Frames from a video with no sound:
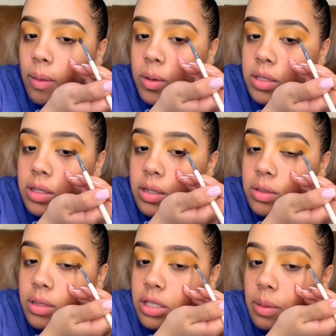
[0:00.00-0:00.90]
we're just gonna do
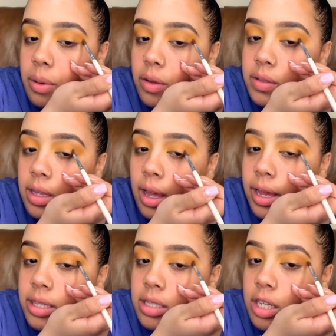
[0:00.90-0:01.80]
that to both
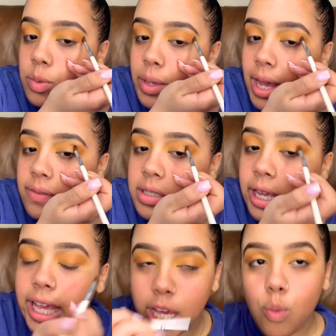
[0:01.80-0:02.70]
sides because we have to
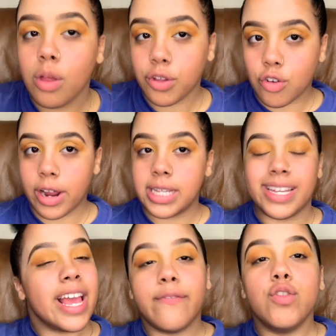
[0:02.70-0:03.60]
equal the crazy.
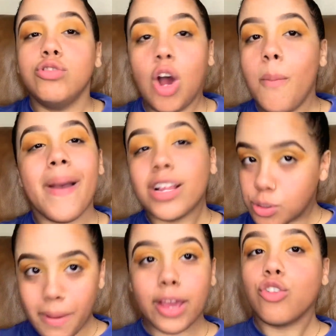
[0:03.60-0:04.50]
If you don't match
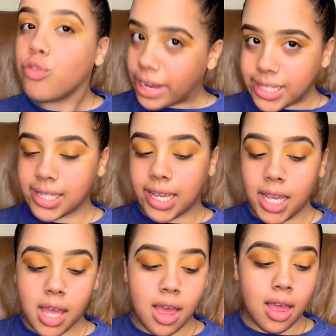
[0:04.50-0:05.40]
my crazy,
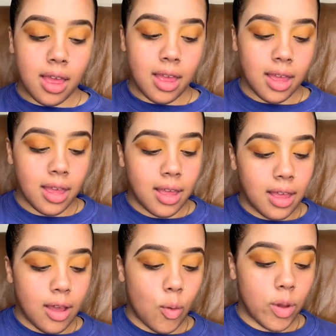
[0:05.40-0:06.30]

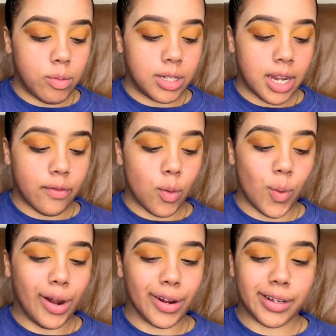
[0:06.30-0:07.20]
we will never
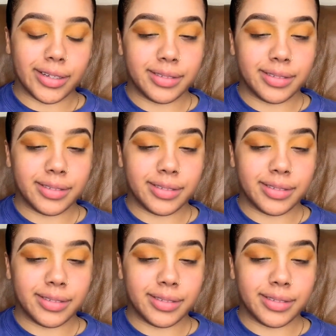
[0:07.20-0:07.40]
work.